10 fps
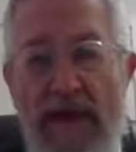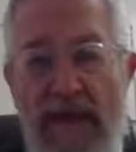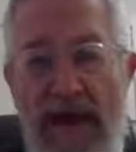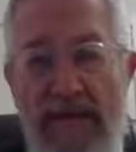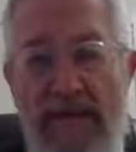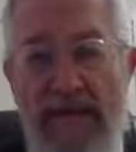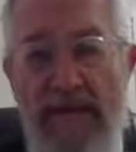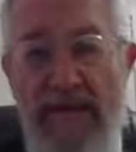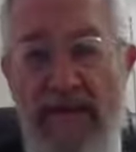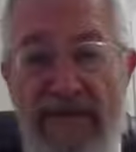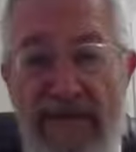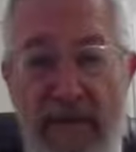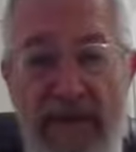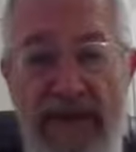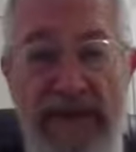that
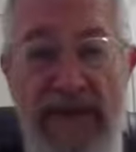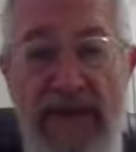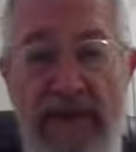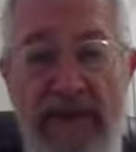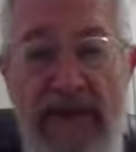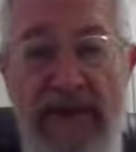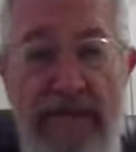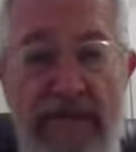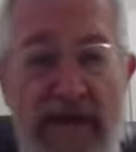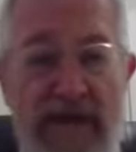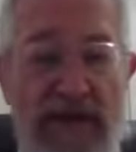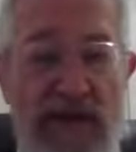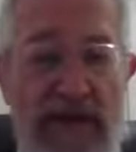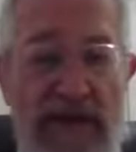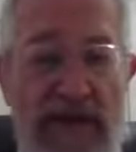before the second Beis
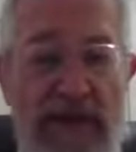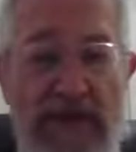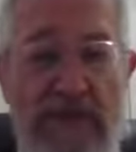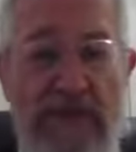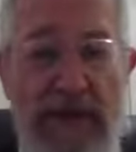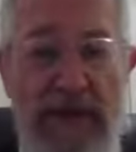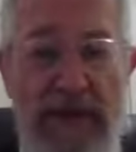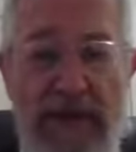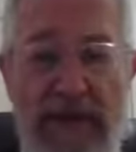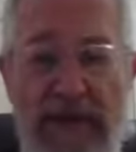Hamikdash was even built,